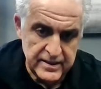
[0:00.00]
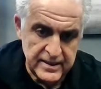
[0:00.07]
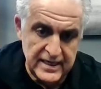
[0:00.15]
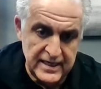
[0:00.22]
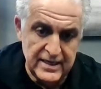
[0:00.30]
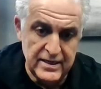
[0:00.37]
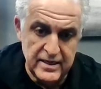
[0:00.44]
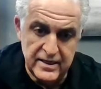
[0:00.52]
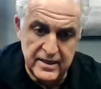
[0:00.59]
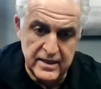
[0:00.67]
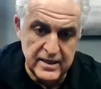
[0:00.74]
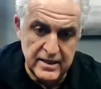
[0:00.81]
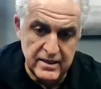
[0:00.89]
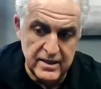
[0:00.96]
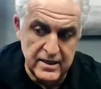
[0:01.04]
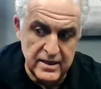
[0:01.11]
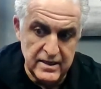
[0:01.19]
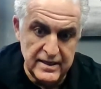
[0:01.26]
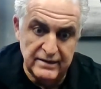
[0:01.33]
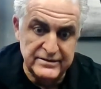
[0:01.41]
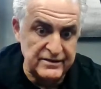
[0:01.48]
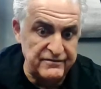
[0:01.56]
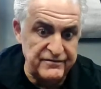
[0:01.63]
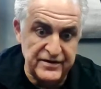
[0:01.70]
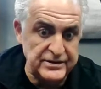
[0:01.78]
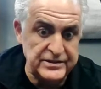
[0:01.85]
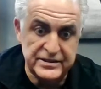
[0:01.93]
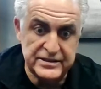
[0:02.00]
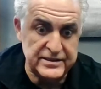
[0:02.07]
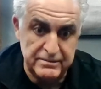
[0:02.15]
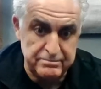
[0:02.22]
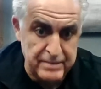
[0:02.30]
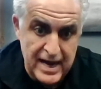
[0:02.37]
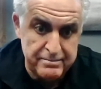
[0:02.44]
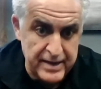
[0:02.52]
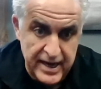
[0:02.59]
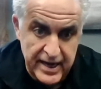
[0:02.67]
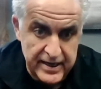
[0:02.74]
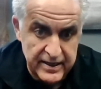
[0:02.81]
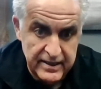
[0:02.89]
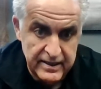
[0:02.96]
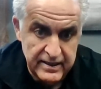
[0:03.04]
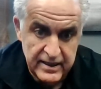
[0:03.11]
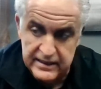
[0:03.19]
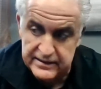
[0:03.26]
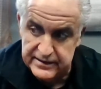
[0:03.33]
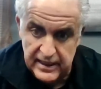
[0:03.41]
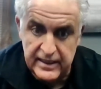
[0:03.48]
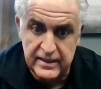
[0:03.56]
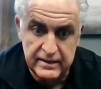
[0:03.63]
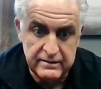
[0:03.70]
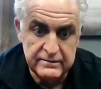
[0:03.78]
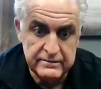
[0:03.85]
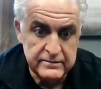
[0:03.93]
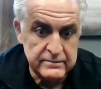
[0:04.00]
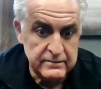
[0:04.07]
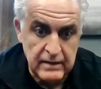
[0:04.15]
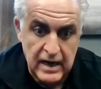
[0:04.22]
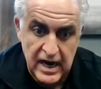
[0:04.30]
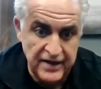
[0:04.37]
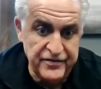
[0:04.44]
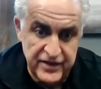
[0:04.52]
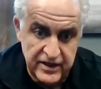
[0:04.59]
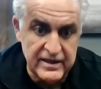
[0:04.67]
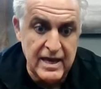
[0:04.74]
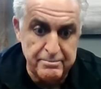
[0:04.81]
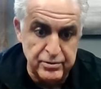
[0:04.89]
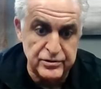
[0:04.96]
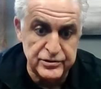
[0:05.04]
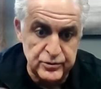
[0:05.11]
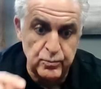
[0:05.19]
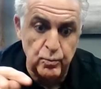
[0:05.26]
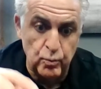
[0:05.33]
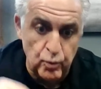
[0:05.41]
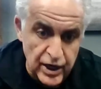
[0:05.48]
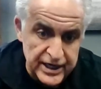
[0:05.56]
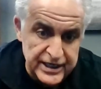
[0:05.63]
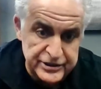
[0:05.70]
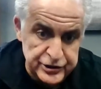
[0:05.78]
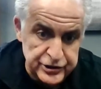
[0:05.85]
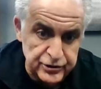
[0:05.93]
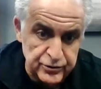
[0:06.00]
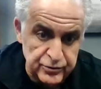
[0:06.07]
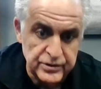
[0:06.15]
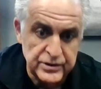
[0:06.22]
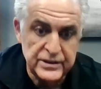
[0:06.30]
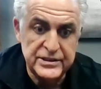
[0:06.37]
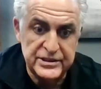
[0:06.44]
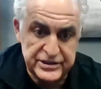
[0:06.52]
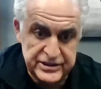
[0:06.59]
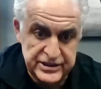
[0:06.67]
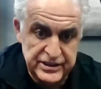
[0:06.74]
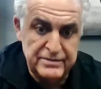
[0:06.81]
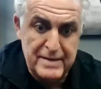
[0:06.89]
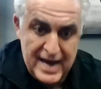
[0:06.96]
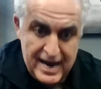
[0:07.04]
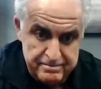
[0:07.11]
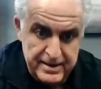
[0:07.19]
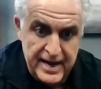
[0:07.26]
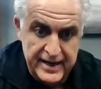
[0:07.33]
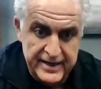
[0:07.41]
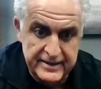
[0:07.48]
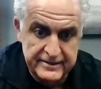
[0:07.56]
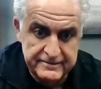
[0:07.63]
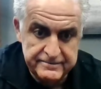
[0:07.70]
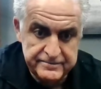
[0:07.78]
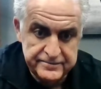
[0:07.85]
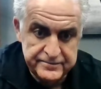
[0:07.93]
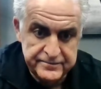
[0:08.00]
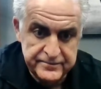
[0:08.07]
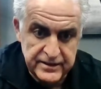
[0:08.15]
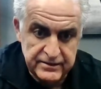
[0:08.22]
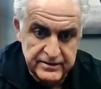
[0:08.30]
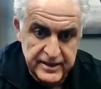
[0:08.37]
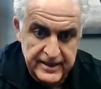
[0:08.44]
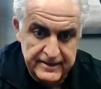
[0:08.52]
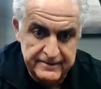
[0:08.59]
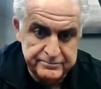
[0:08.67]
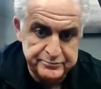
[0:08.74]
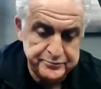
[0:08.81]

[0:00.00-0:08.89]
And that's a very distinct backpack. That's like, I think that person wanted you to see the backpack. Okay.